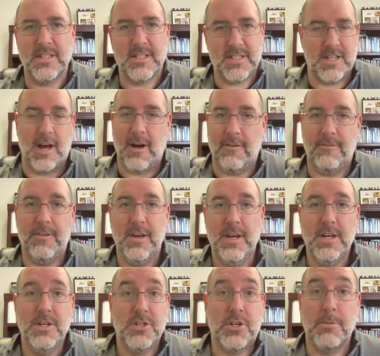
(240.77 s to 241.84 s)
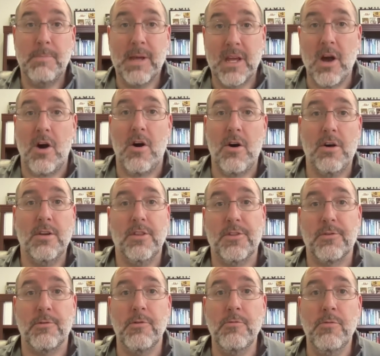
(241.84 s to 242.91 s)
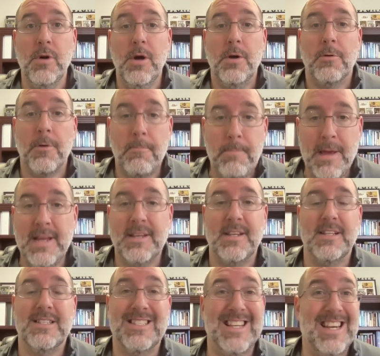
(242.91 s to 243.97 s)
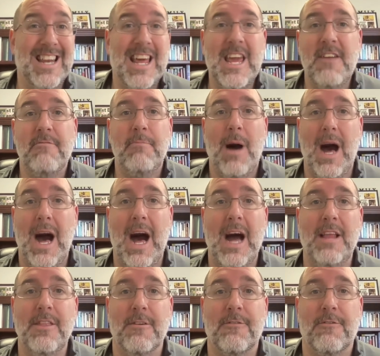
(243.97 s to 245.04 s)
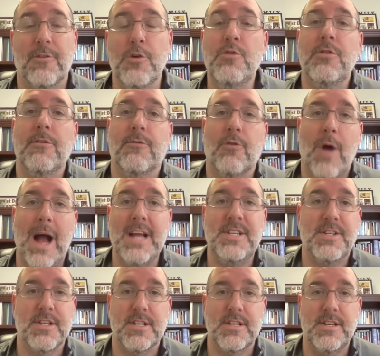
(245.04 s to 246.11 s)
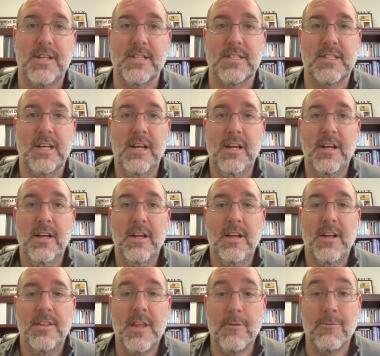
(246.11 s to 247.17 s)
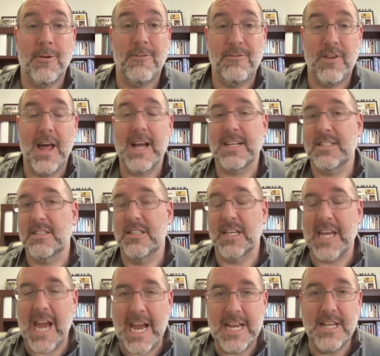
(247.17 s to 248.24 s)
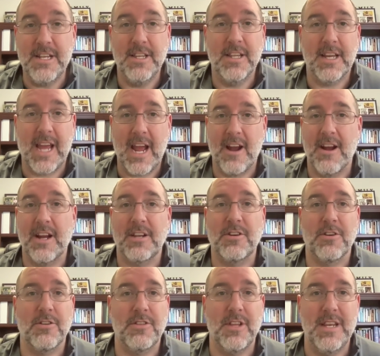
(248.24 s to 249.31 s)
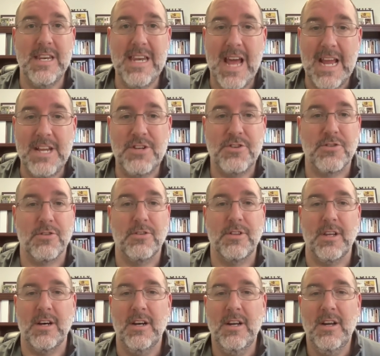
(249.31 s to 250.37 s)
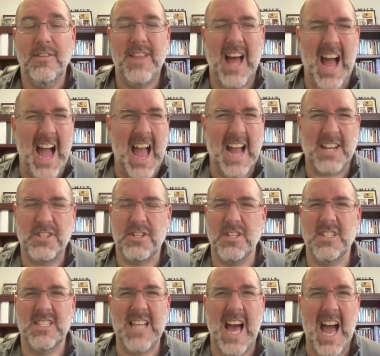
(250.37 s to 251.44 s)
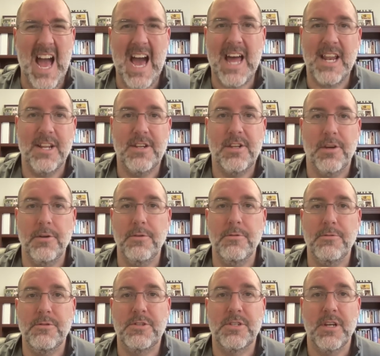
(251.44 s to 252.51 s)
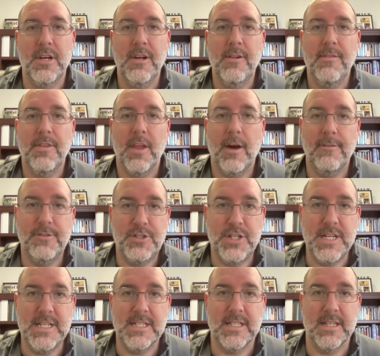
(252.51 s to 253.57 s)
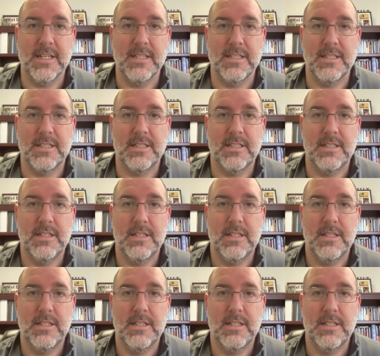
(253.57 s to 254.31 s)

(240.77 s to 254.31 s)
stuff should be gone through repentance and leave behind the fruit of righteousness that reflects the, the character, the nature, the, the actions, the attitudes of Jesus.